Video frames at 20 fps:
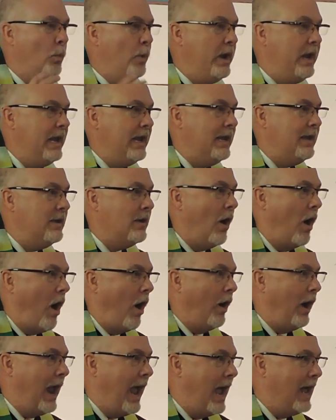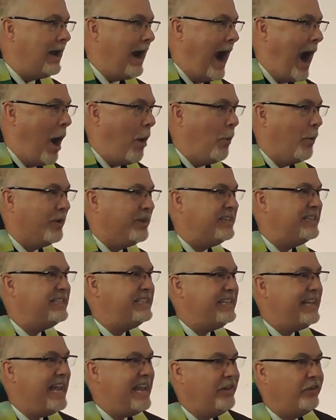we are at our
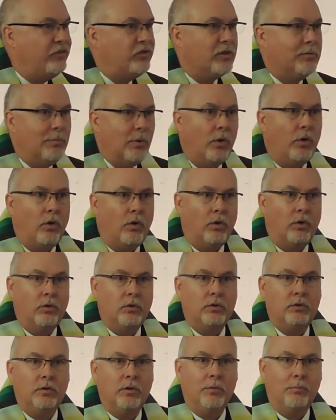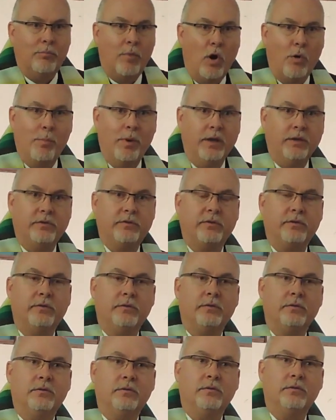teachable moment.
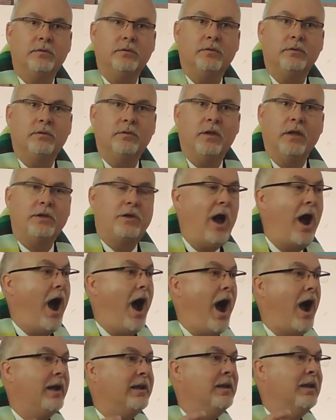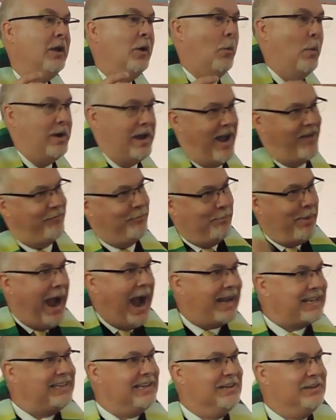God, when I
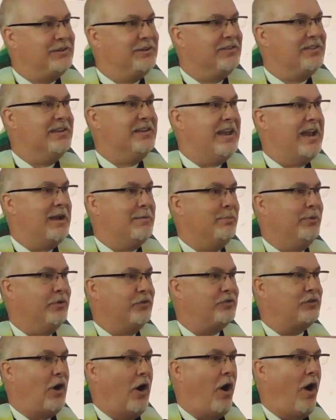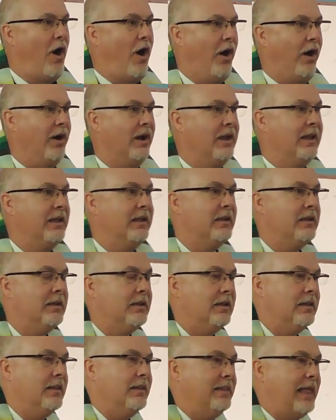backed into the neighbor's car,
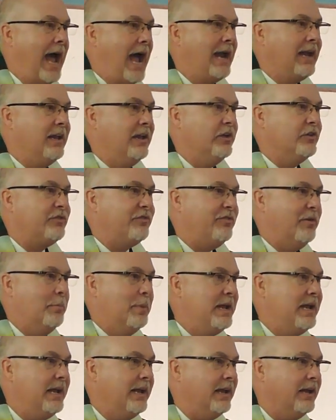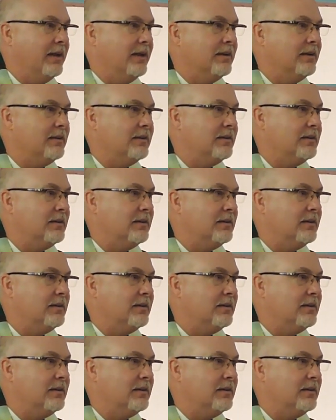that is for me